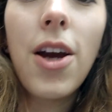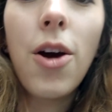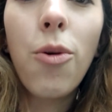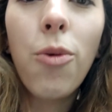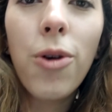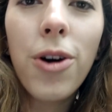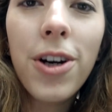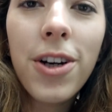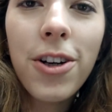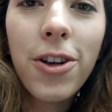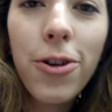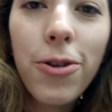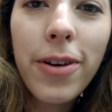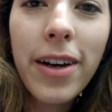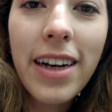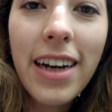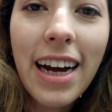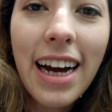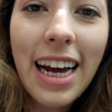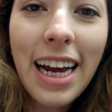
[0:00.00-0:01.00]
We're in
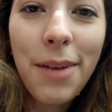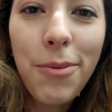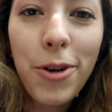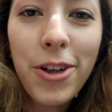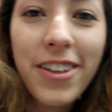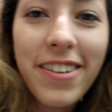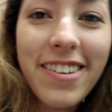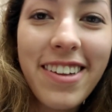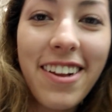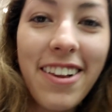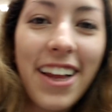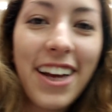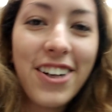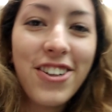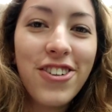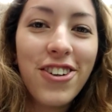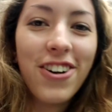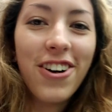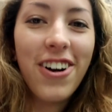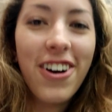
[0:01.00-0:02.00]
Guggenheim, which is a
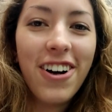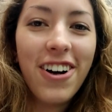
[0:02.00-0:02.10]
lecture